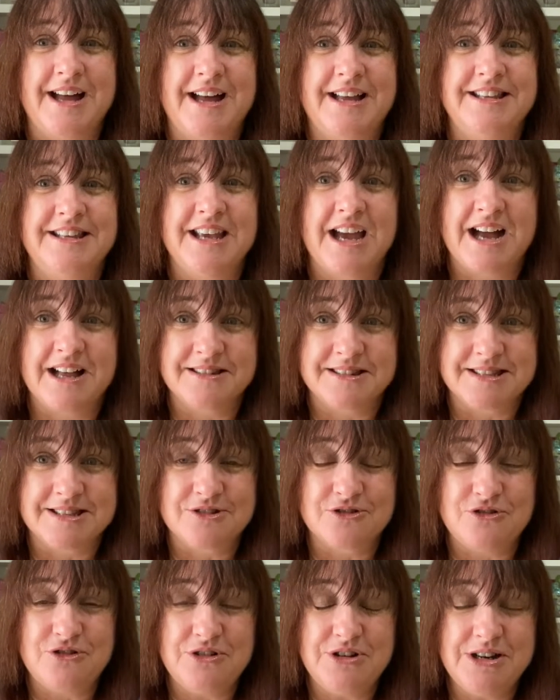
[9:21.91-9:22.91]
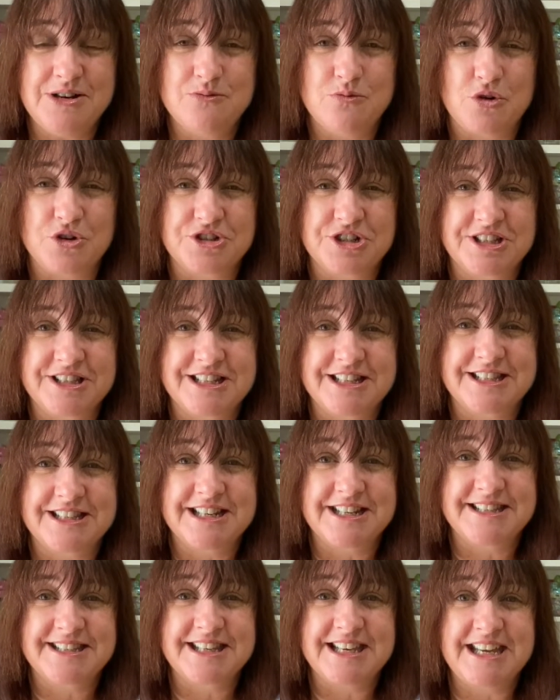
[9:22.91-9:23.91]
yarn store in Washington
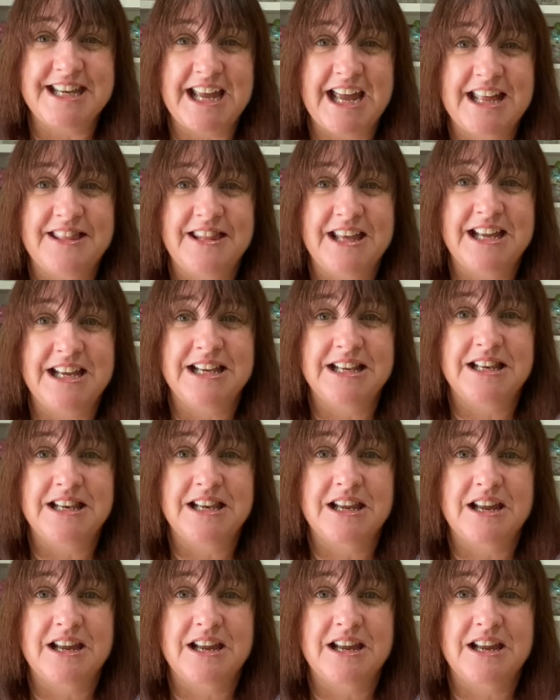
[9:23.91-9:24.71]
DC, and then